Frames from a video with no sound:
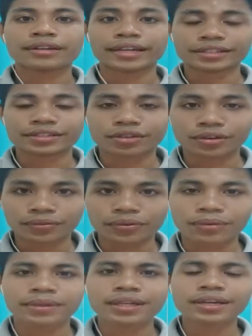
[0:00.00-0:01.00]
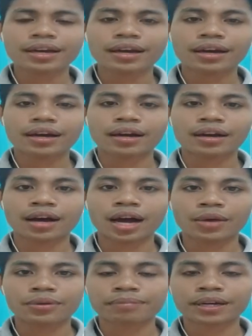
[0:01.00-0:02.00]
That's all from me.
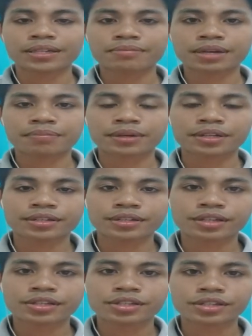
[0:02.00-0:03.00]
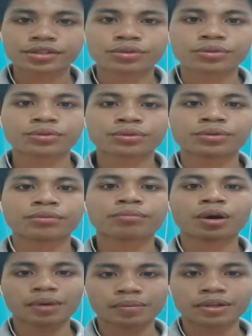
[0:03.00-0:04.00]
I will pass my presentation to
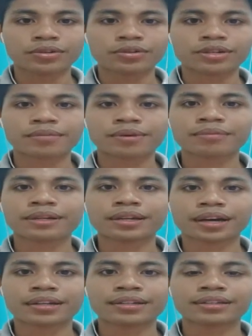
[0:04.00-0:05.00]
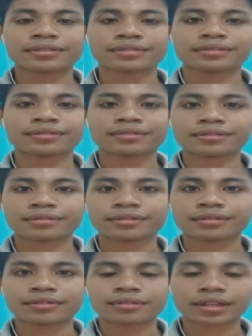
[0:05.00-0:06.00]
Mohammad Badruzzaman bin Ali.
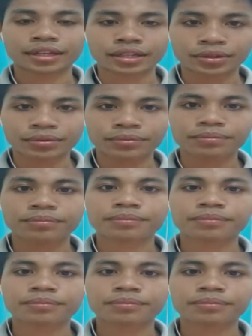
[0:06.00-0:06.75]
Thank you.